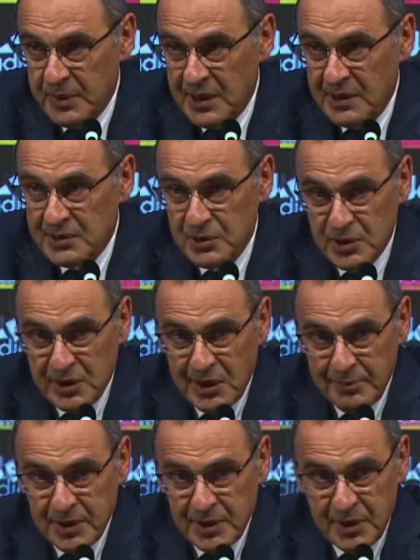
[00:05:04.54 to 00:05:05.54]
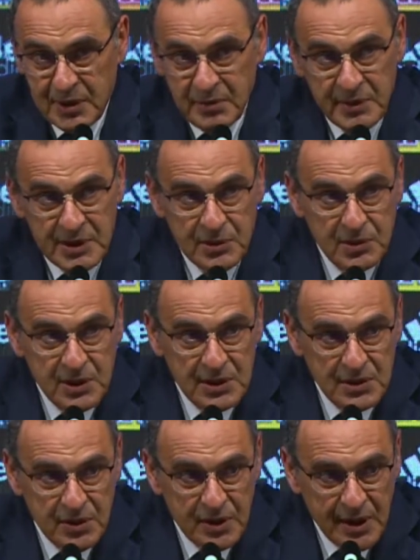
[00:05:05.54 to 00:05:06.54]
kept constantly throwing
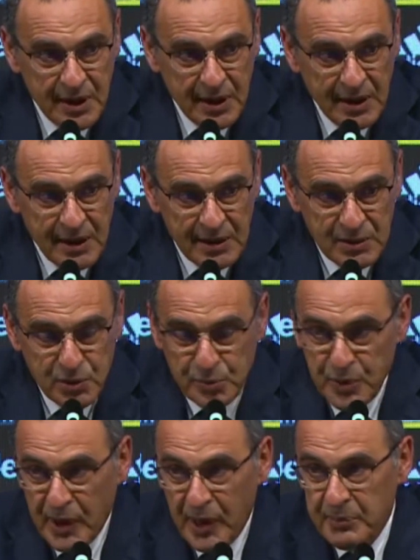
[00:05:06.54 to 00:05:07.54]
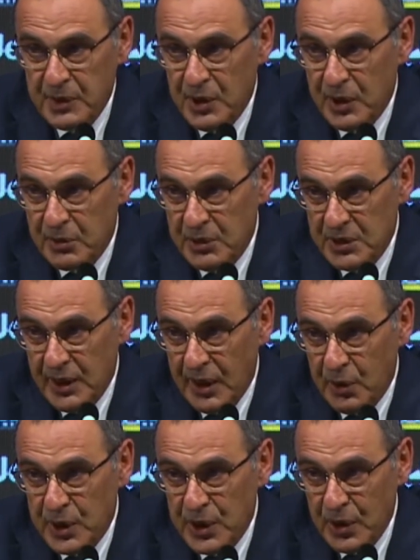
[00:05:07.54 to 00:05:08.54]
this label that Sarri's very
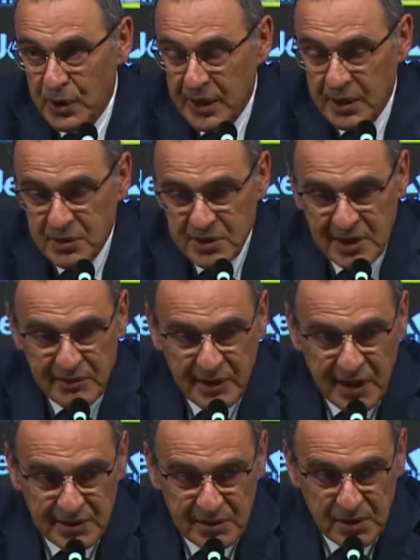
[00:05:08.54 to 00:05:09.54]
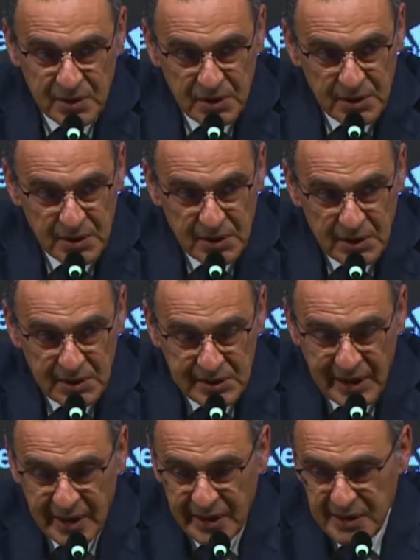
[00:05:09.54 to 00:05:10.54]
rigid tactically, very predictable,
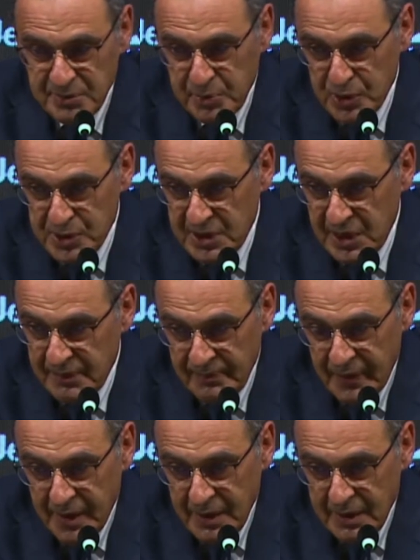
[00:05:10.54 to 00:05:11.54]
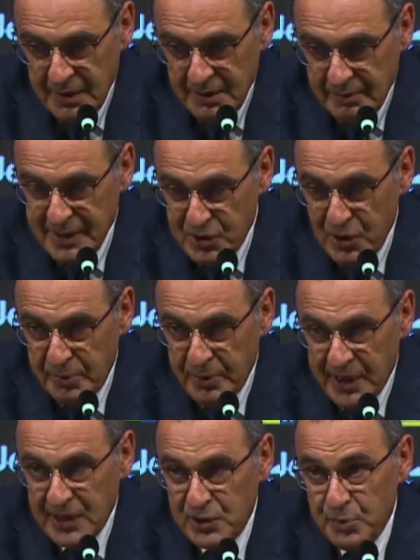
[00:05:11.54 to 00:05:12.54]
which wasn't correct in my opinion.
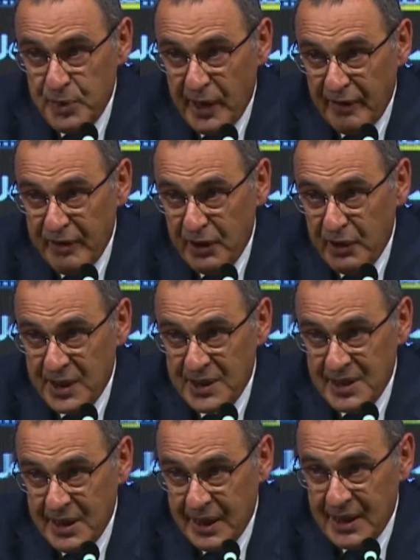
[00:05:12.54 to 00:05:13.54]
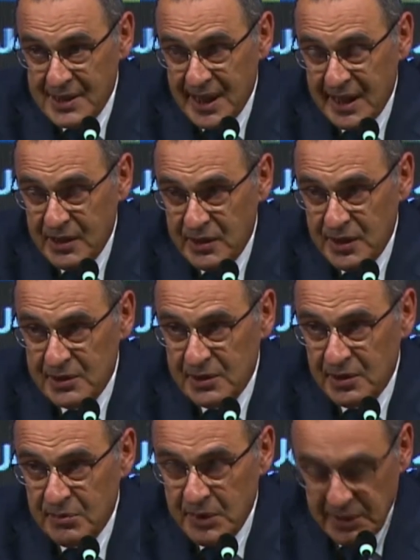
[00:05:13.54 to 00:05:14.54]
I saw so many nuances, which I will be
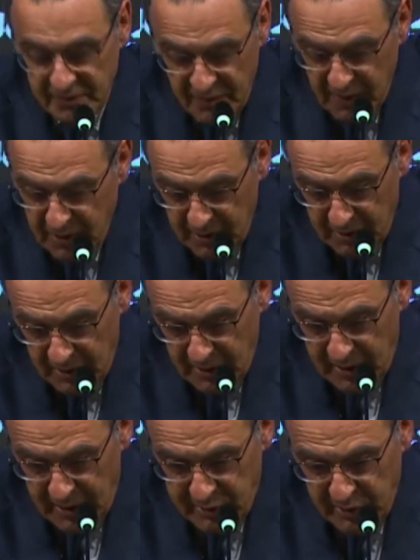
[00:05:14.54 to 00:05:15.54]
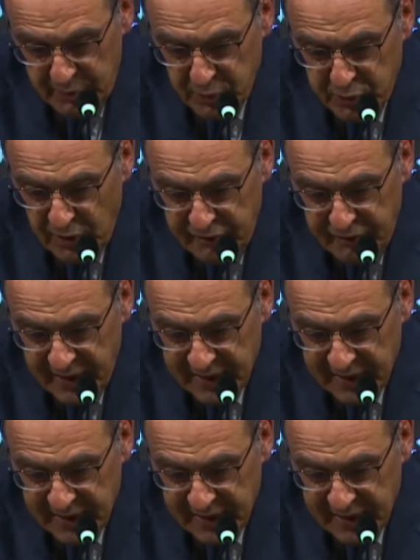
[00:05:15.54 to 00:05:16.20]
discussing in a Sarri review,